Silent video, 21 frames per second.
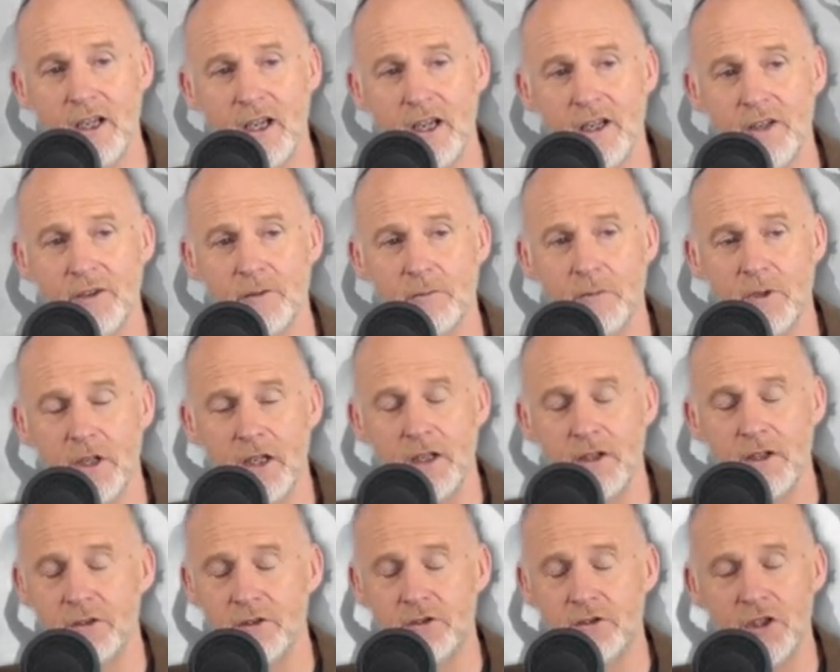And,
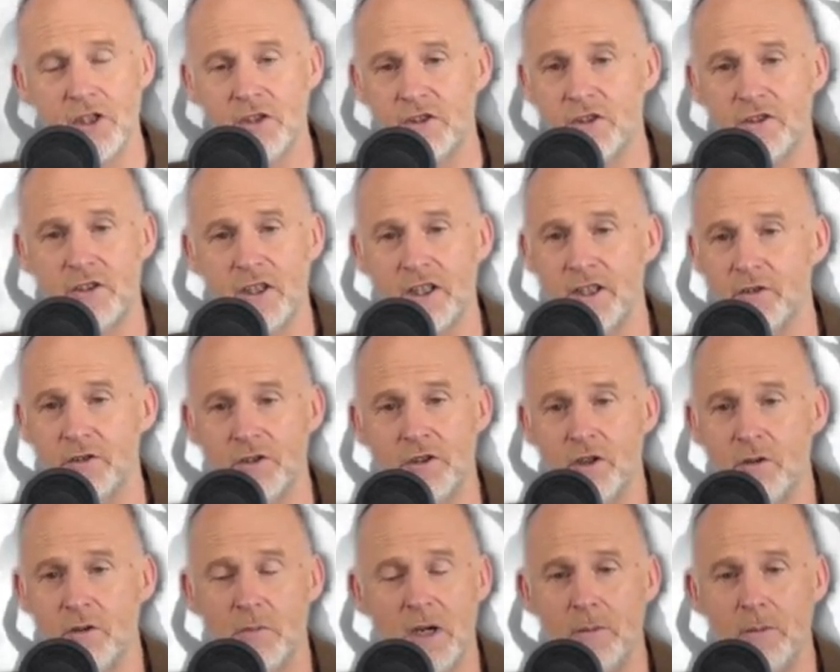and Jesus said, There is
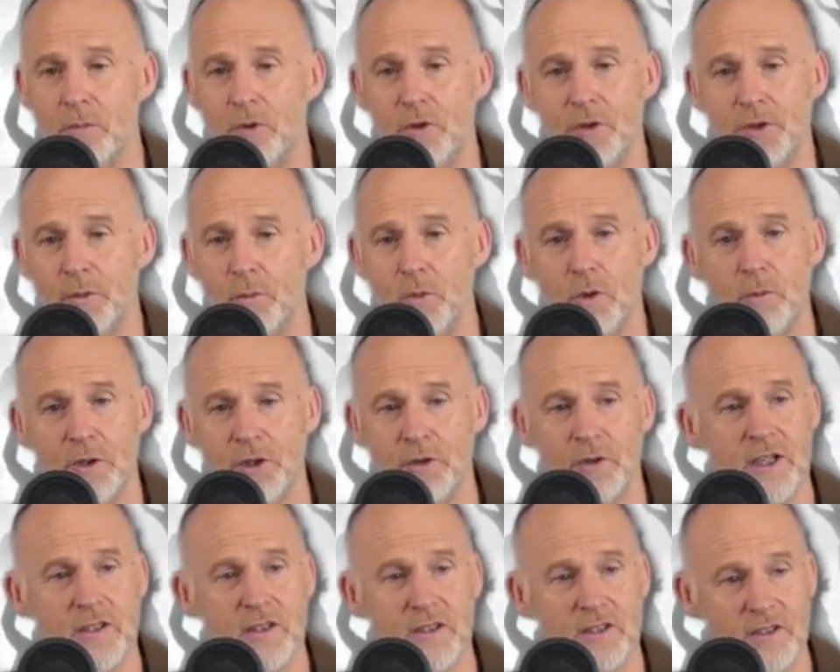no man born of woman
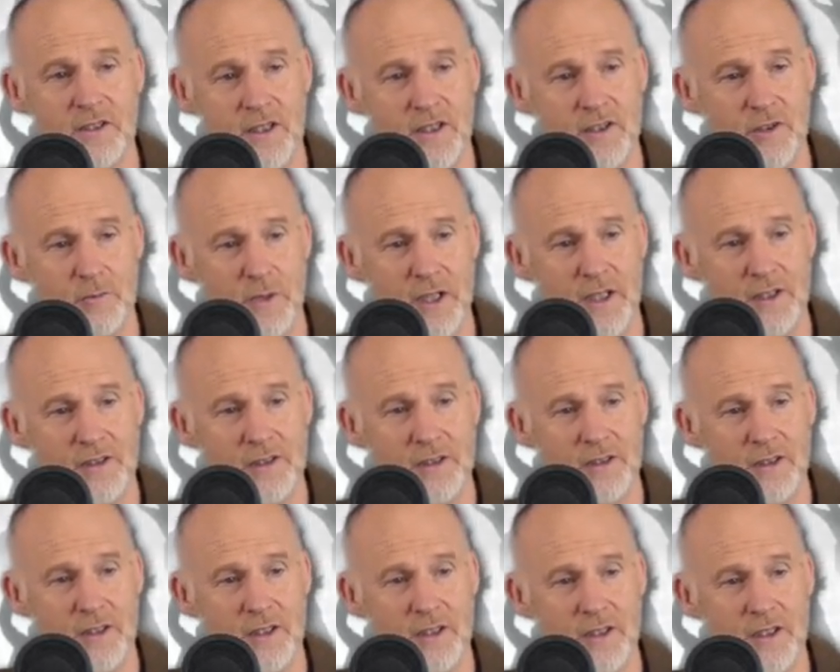greater than this man.
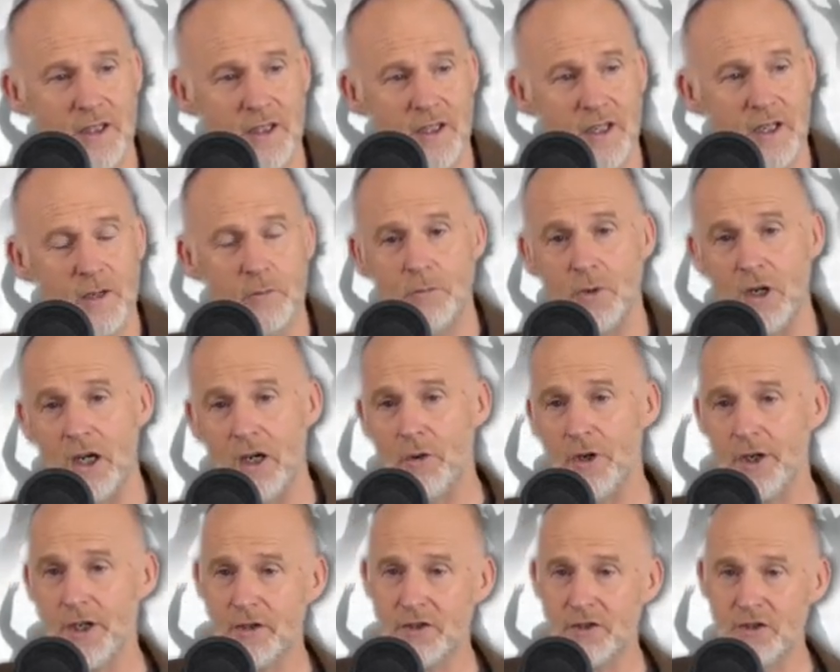But I
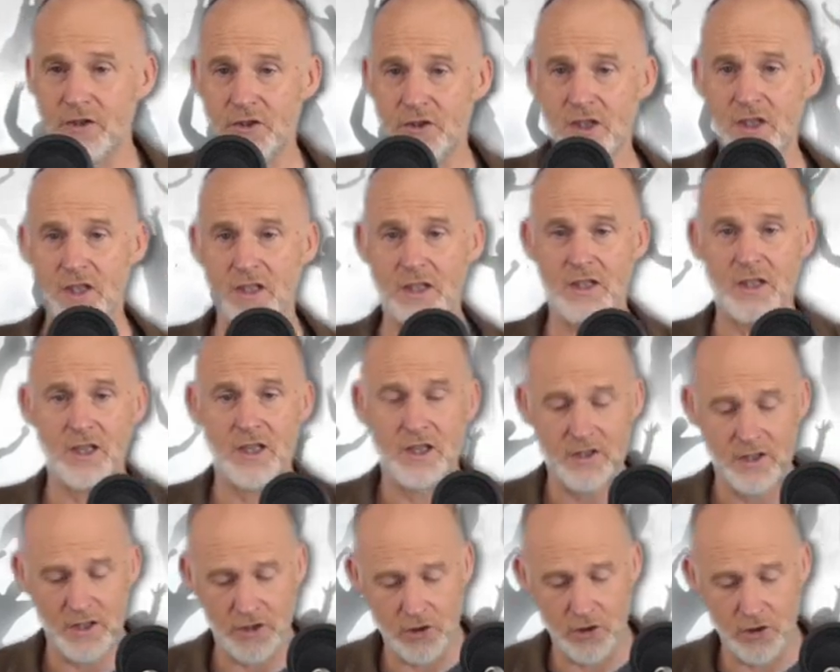want you to see
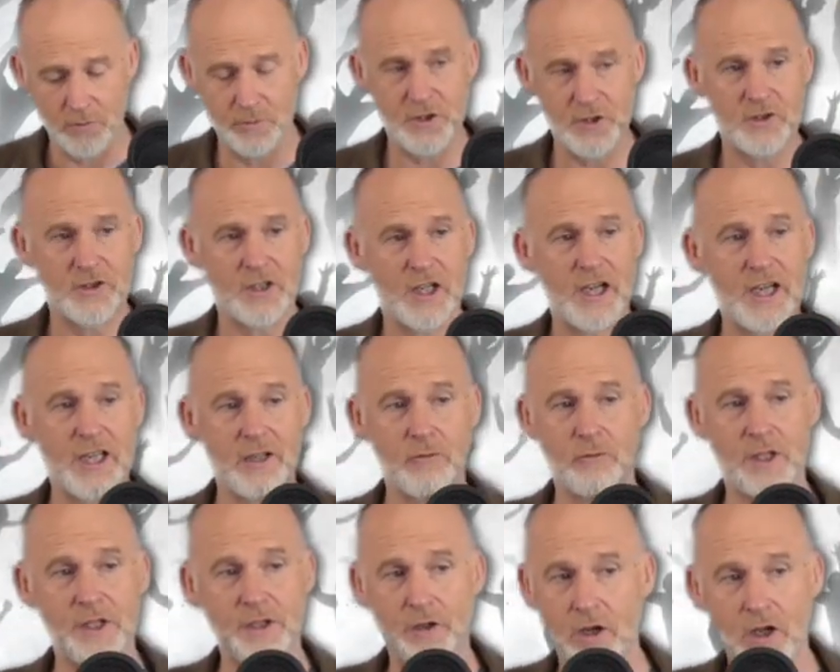there comes a
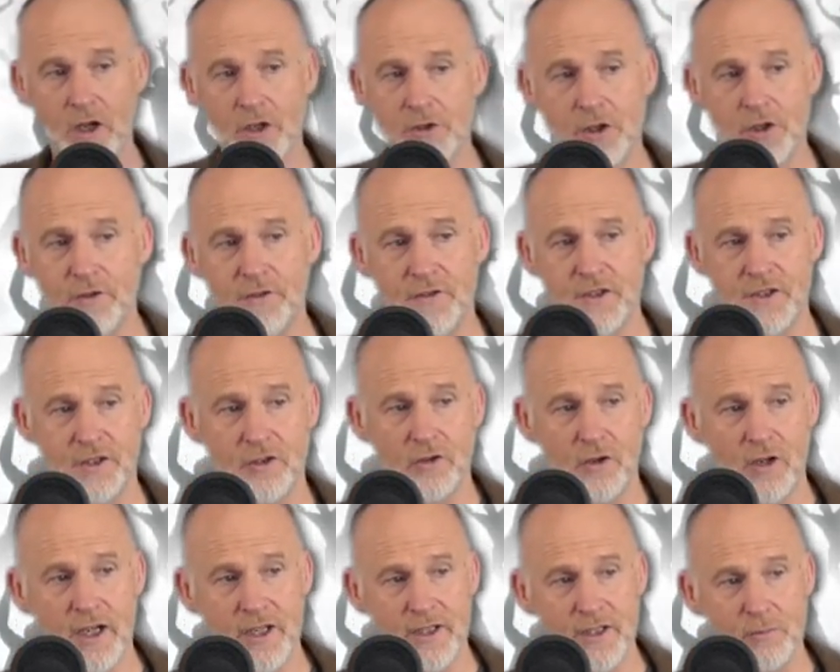time when there are no
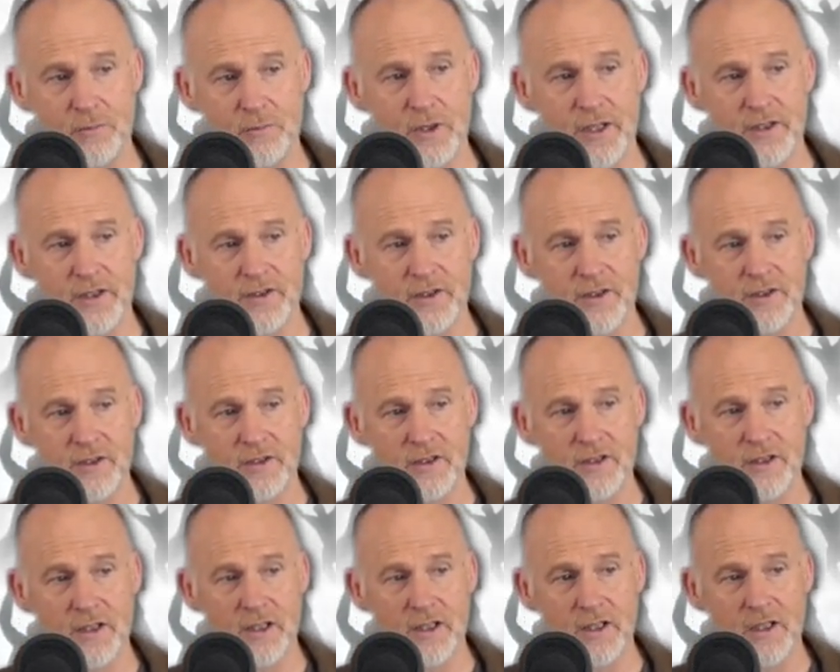physical hiding
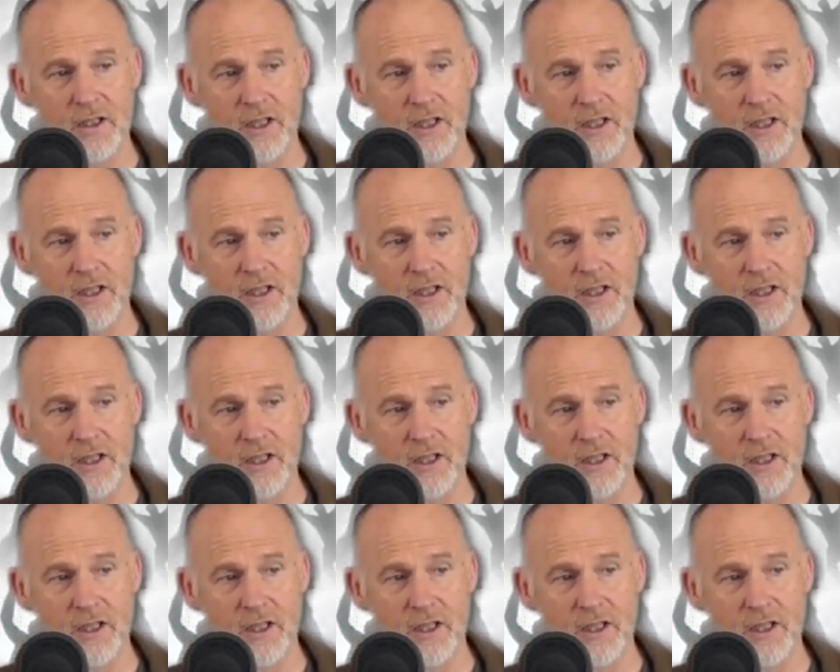places.